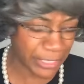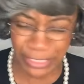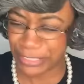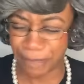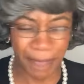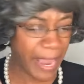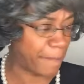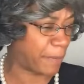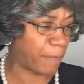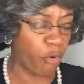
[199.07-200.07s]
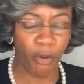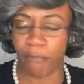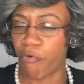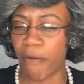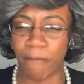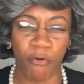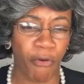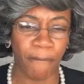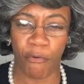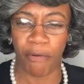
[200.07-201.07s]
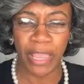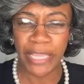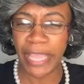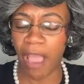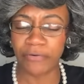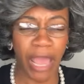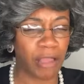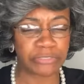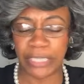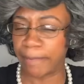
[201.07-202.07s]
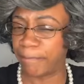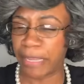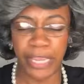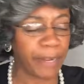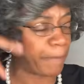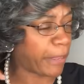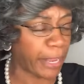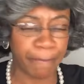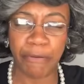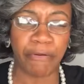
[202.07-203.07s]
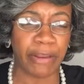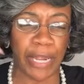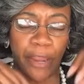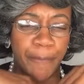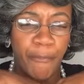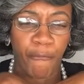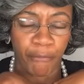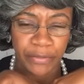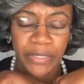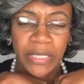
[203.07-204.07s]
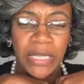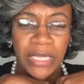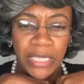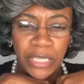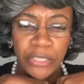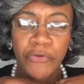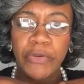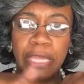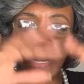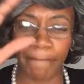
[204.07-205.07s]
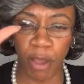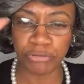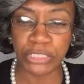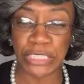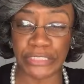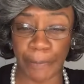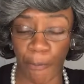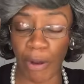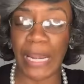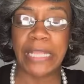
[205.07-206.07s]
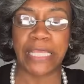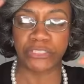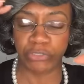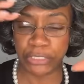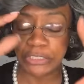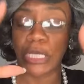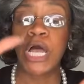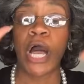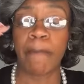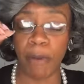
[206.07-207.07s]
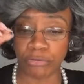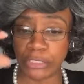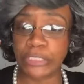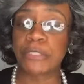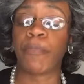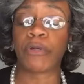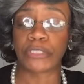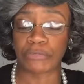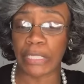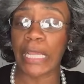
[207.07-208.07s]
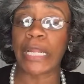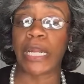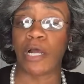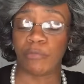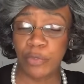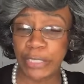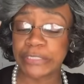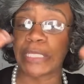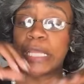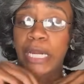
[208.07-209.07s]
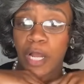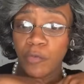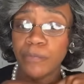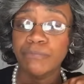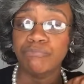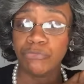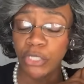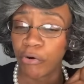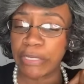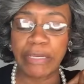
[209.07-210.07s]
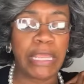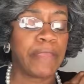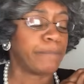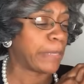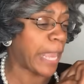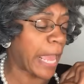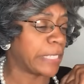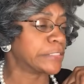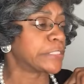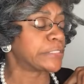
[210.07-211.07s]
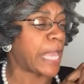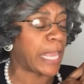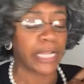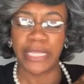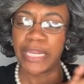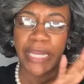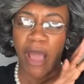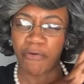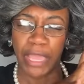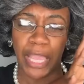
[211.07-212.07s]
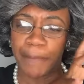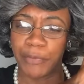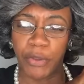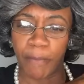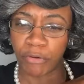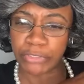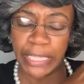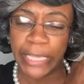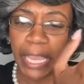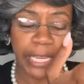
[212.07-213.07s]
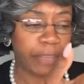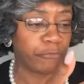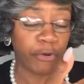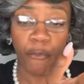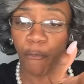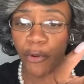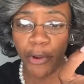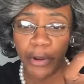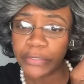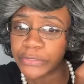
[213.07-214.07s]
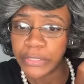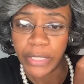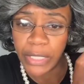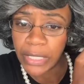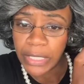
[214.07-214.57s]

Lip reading: It's just been happening more and more and more and more. Y'all dogs get bigger and bigger and bigger in airports. You need emotional support like that. You need to emotionally support your tail at home. You need to stay at home. You don't need to even be out in society because the dog can't help you emotionally. He can't give you no words.